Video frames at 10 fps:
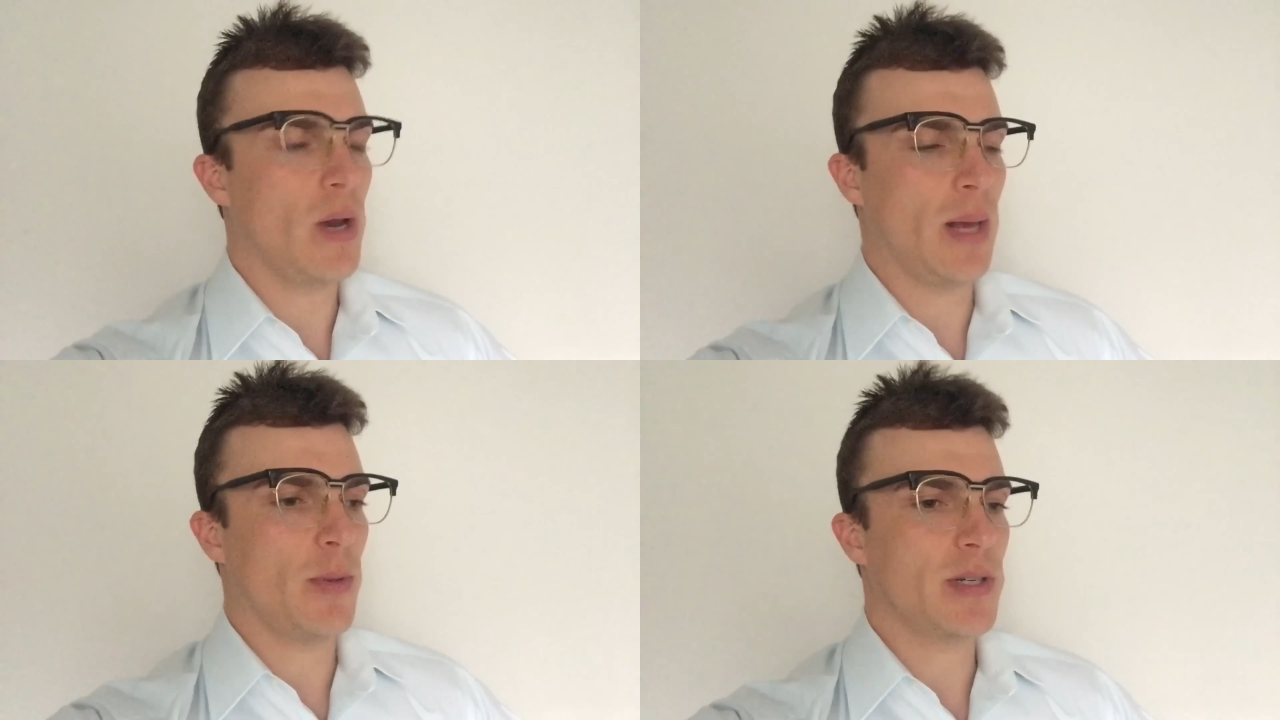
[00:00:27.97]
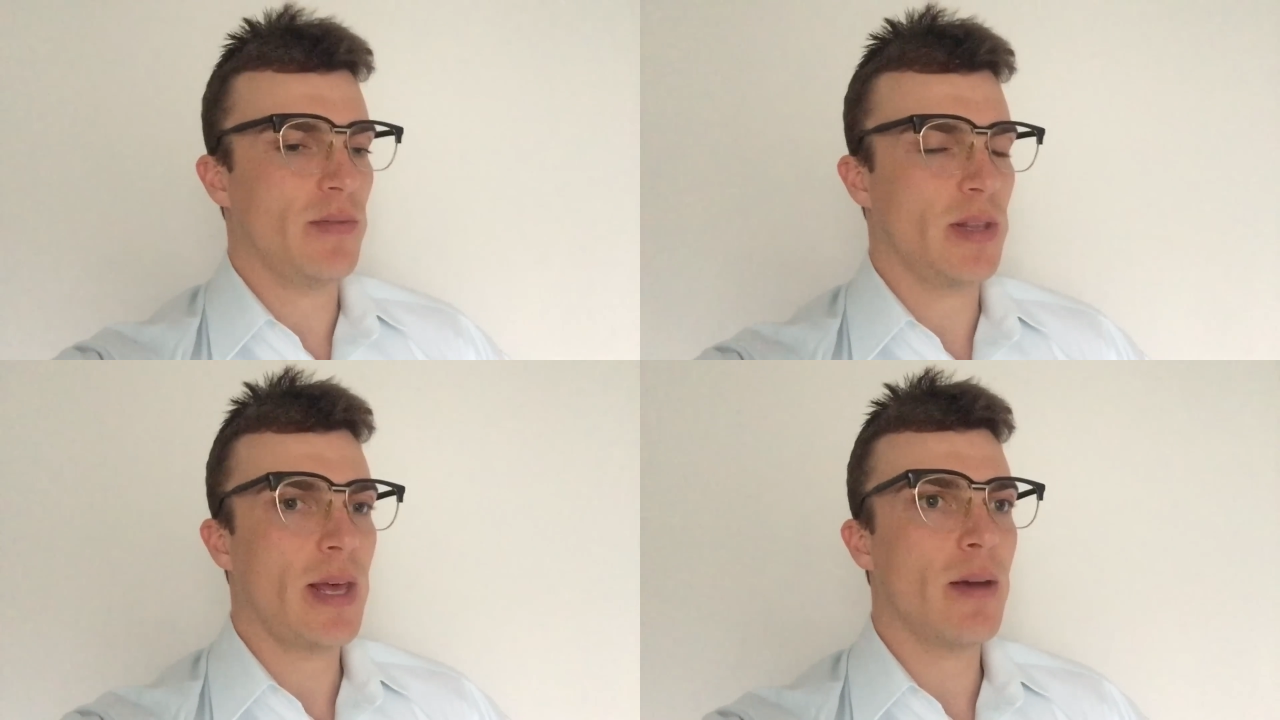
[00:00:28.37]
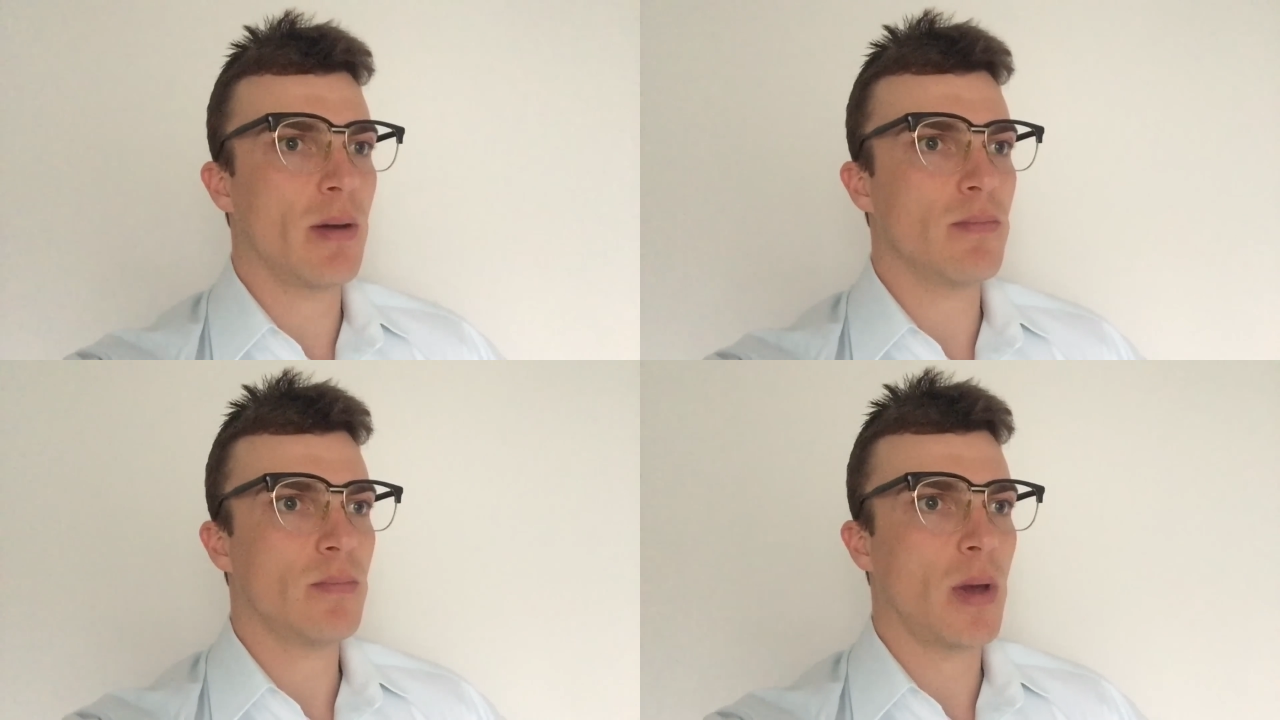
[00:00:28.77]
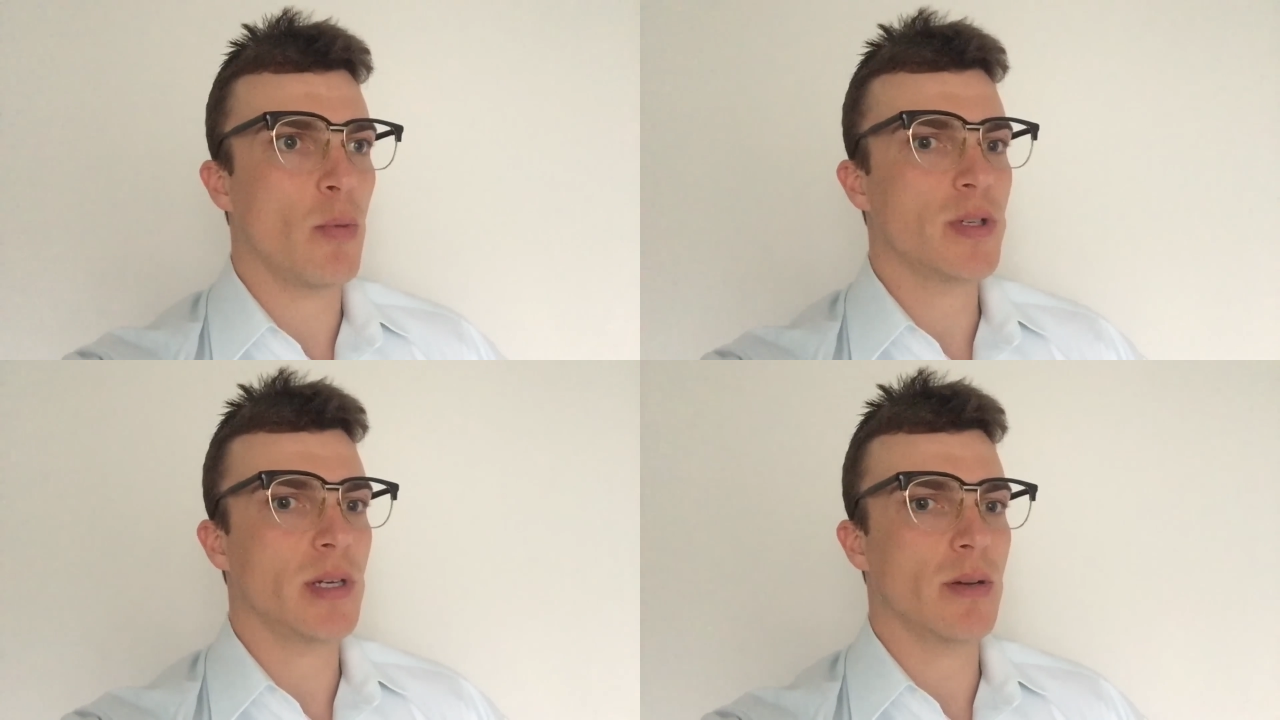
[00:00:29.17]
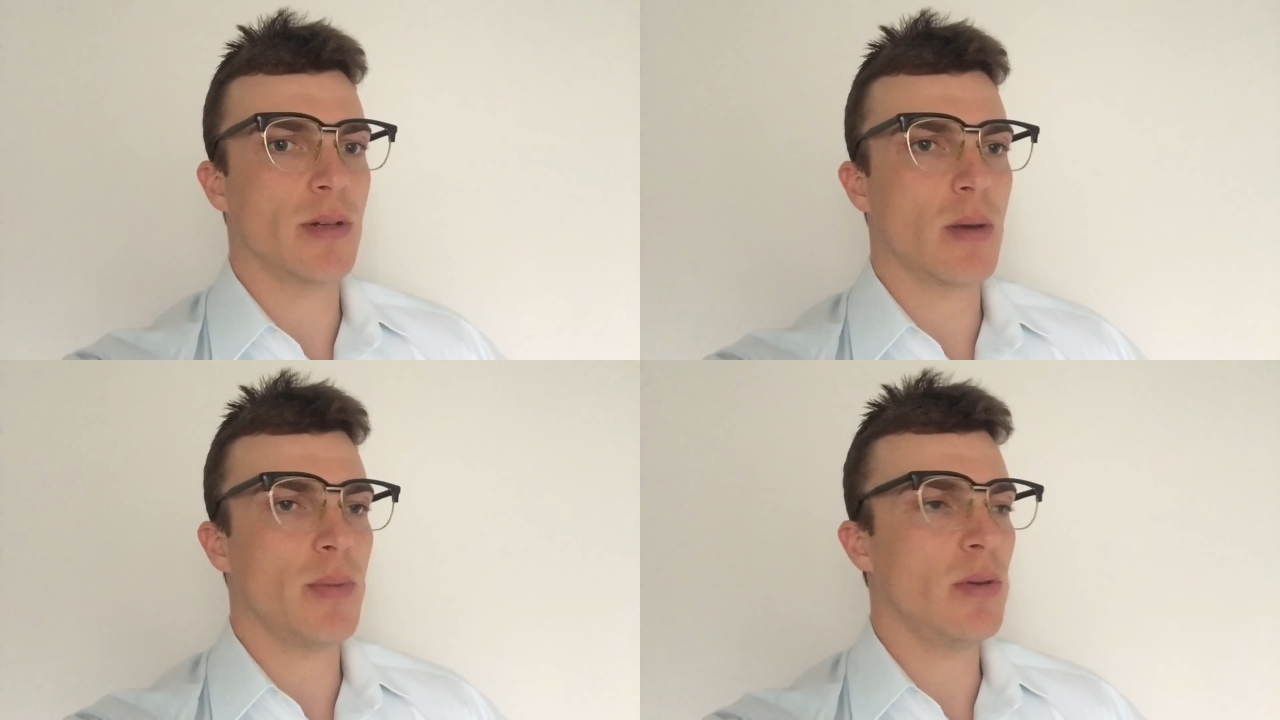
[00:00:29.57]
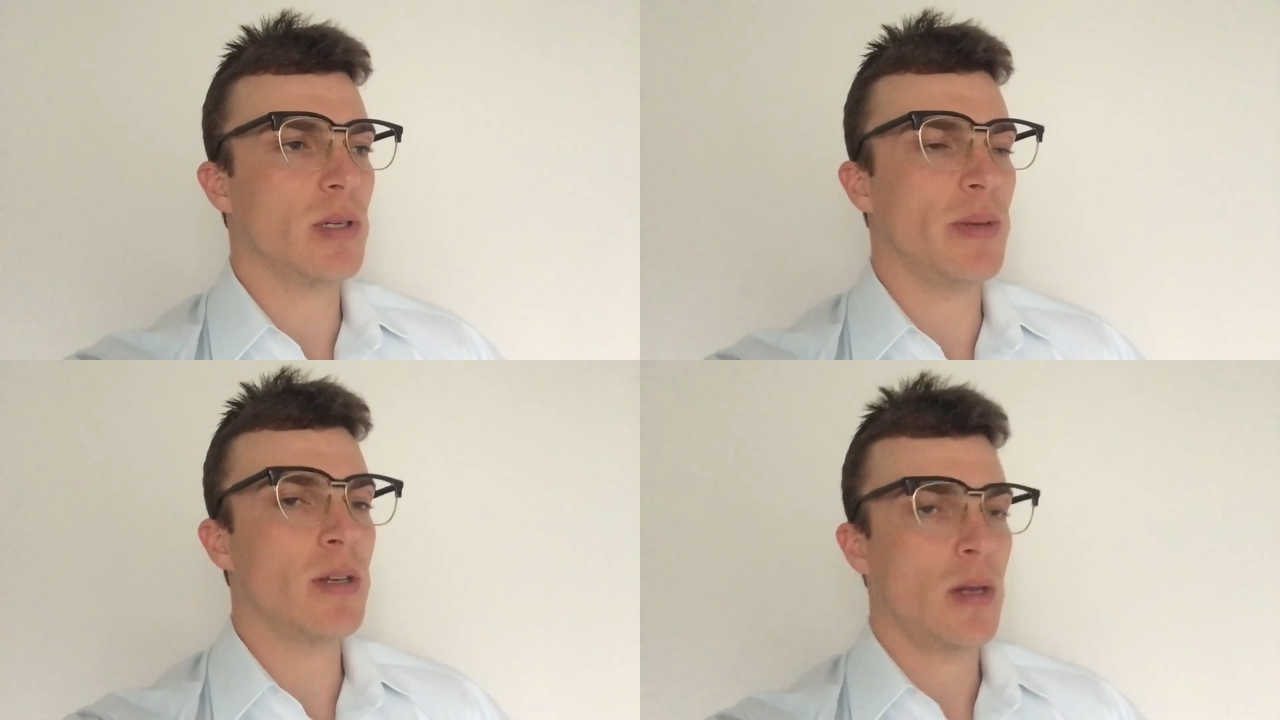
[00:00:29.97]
Well, I'm not even there. I'm watching it on the computer,